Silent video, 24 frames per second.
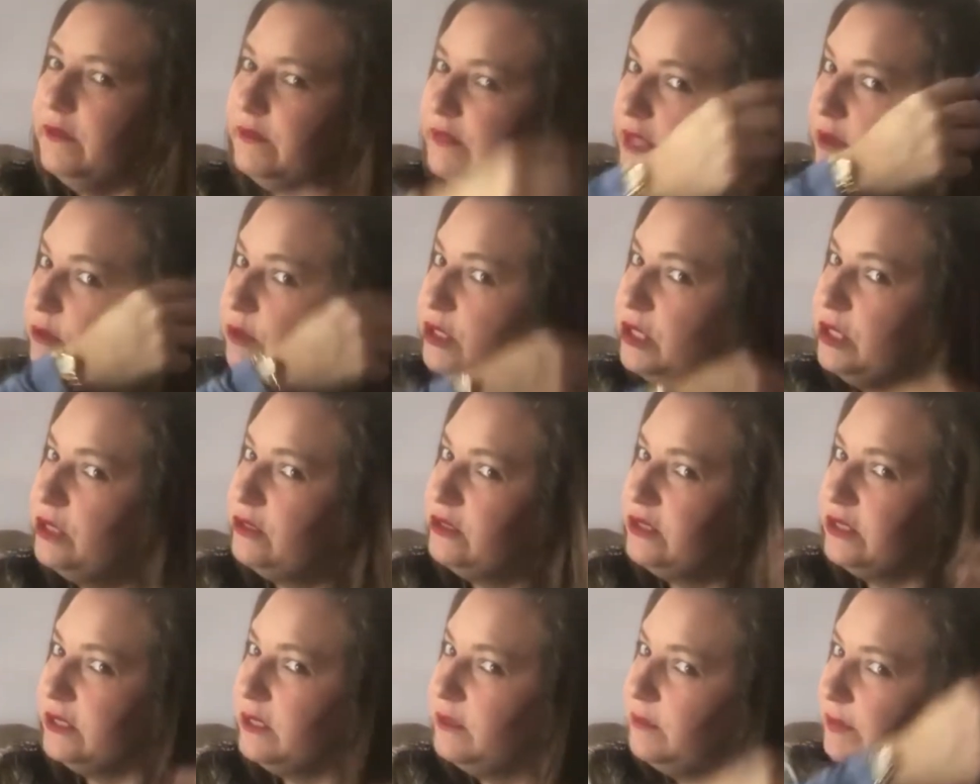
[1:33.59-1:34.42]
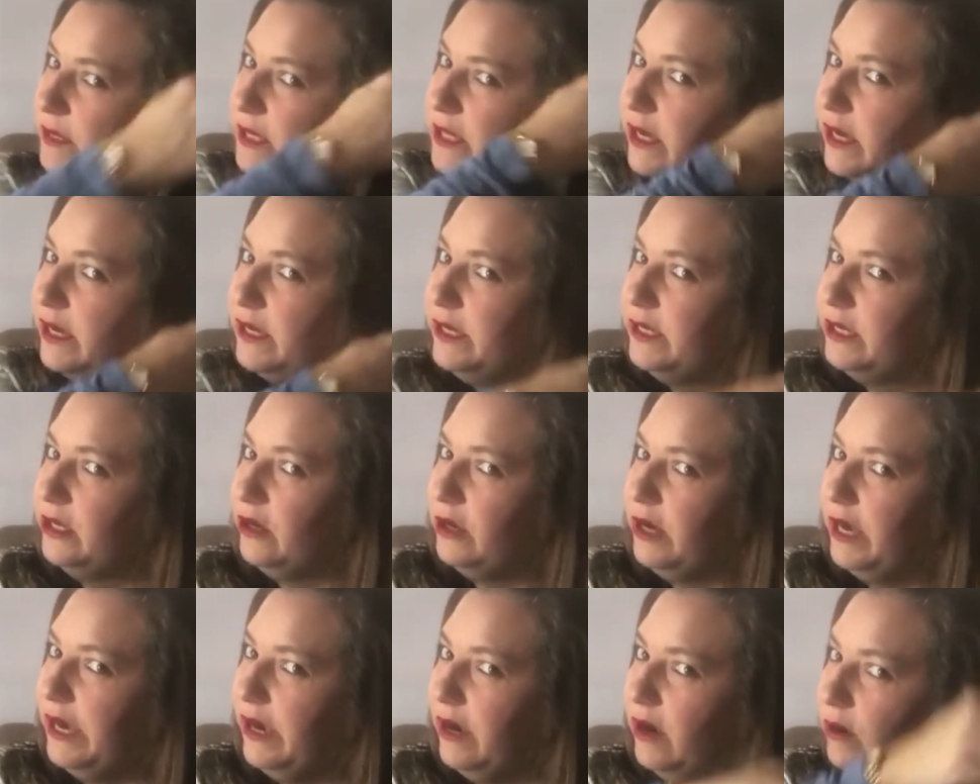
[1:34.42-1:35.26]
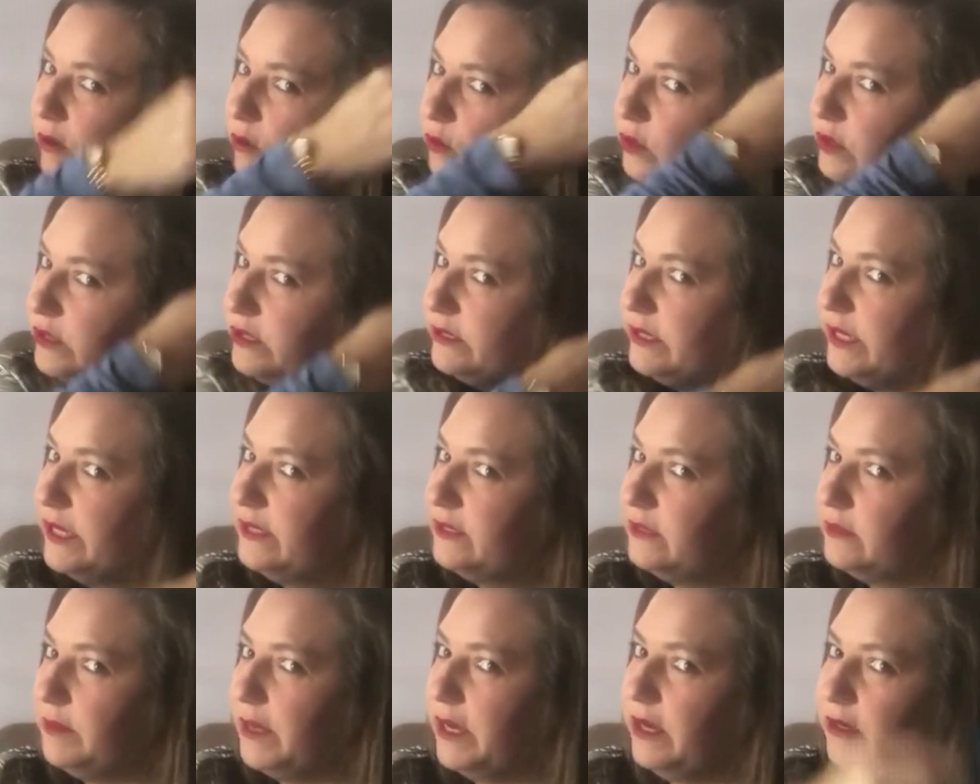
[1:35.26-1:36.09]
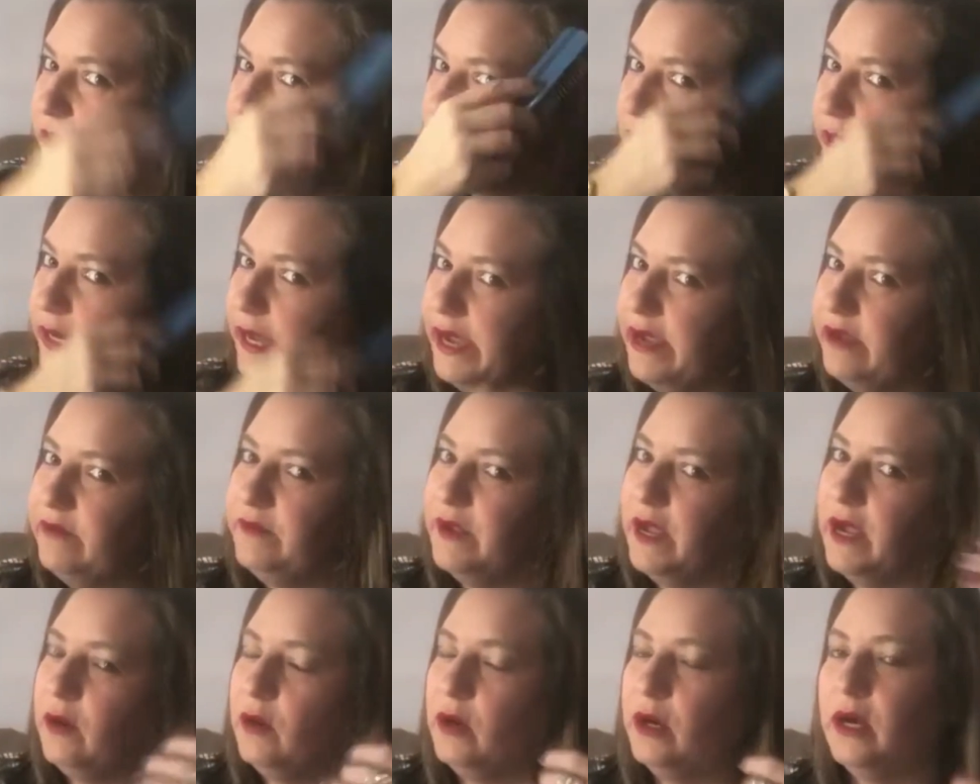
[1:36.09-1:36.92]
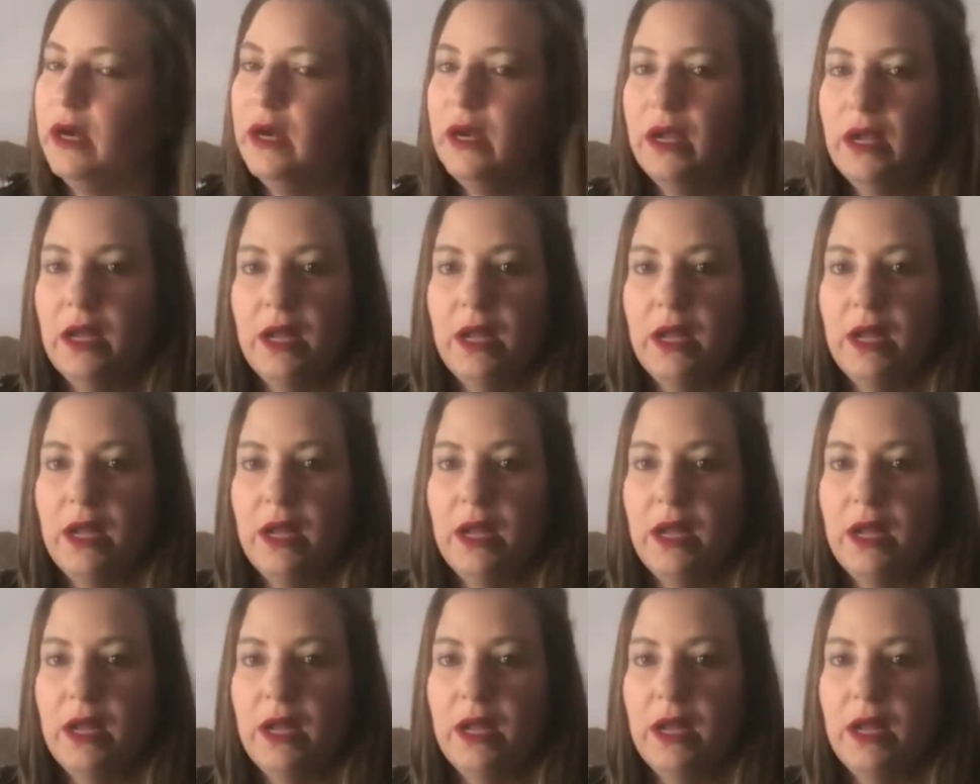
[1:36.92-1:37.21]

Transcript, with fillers: they would usually be cutting your hair, which takes about a good half hour.